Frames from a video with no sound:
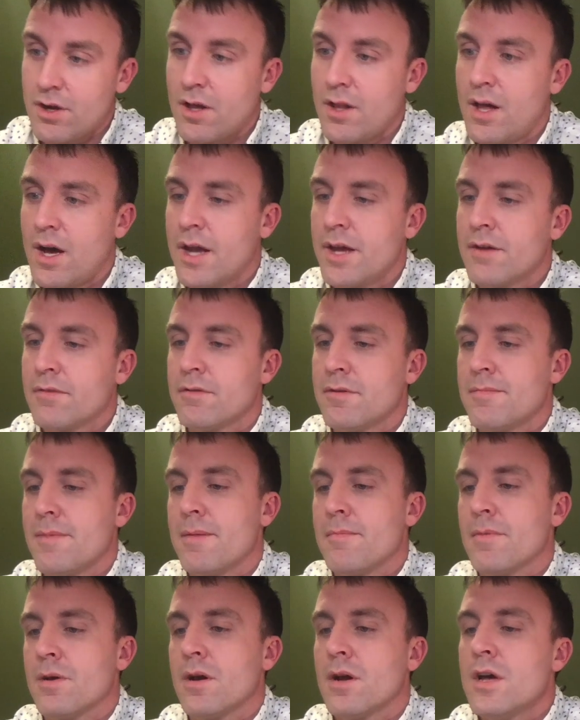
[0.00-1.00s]
client,
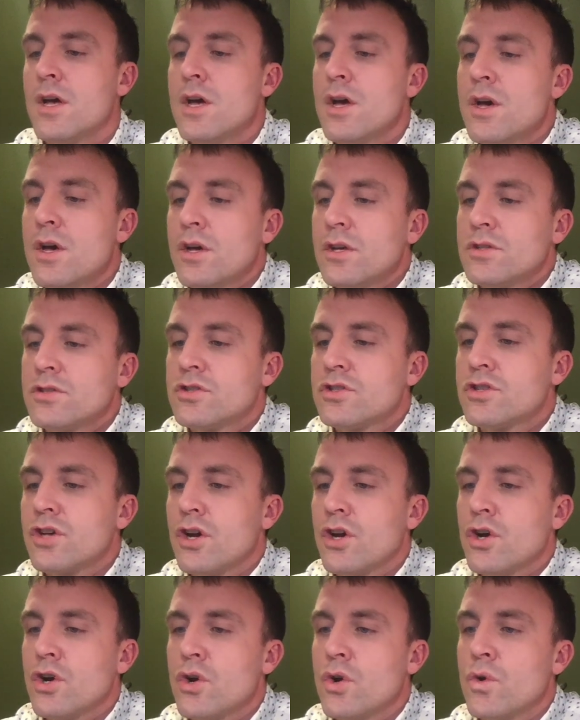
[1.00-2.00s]
remember.
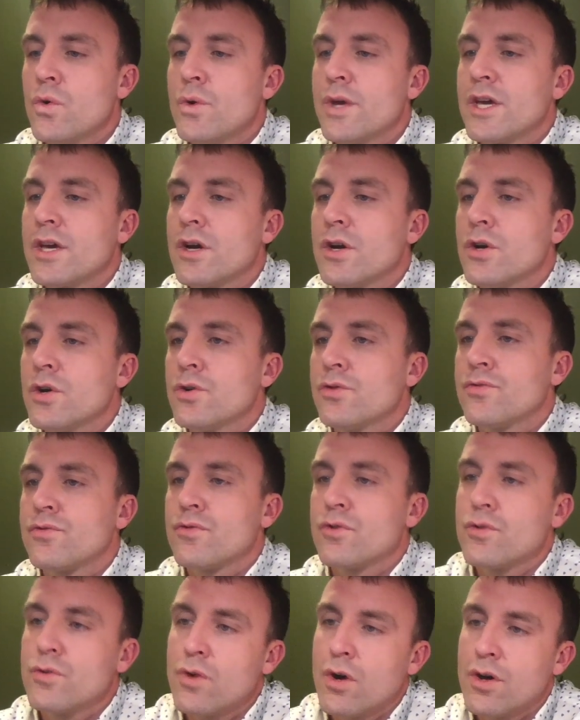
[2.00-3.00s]
So we go
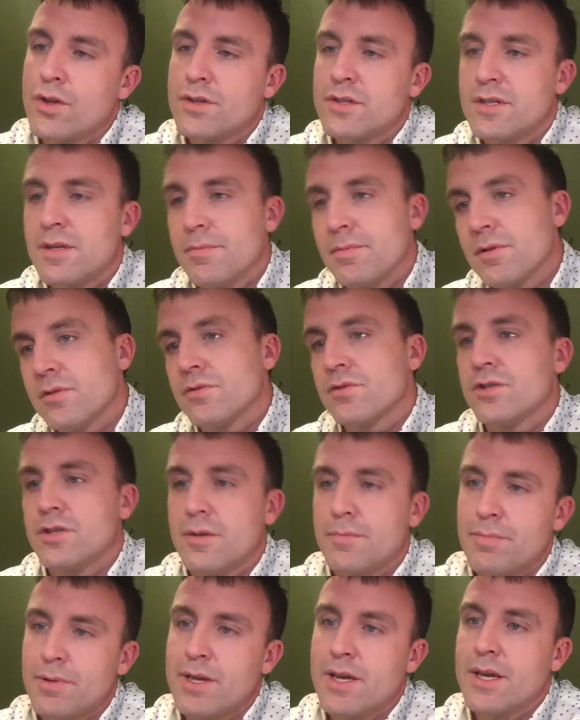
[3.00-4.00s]
through all the typical
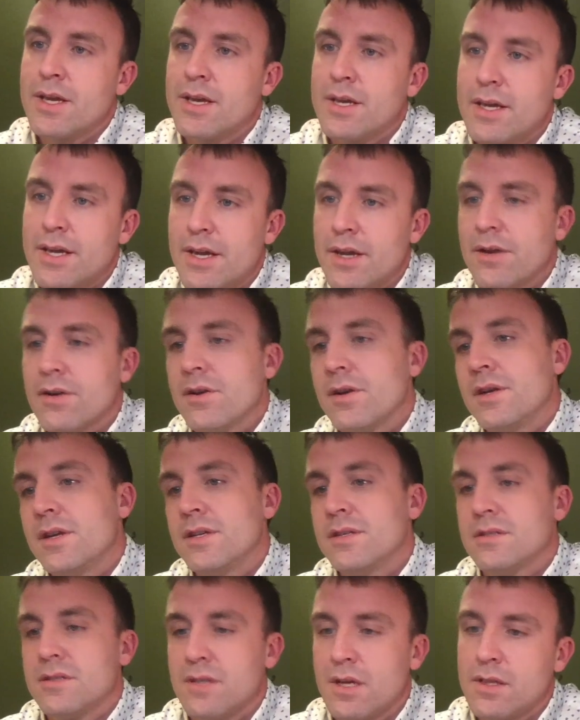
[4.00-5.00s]
shipping, Carrie
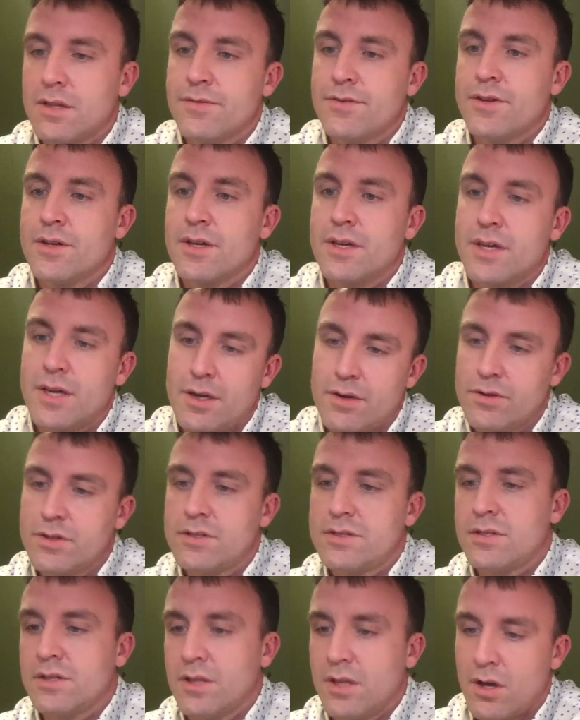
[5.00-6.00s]
Sullivan, Carrie
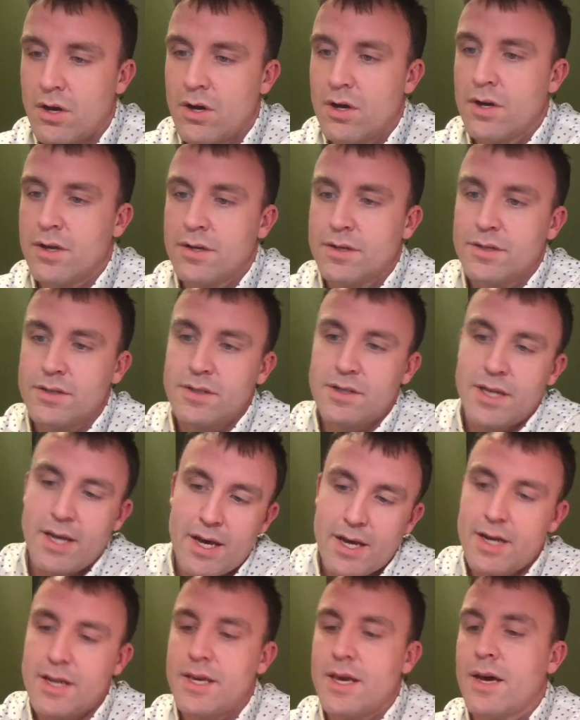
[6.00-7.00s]
Salon,
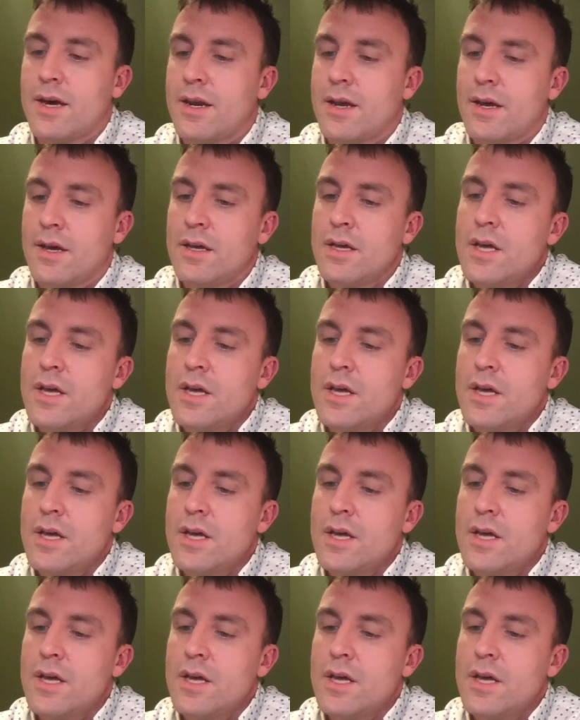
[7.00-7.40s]
yada yada.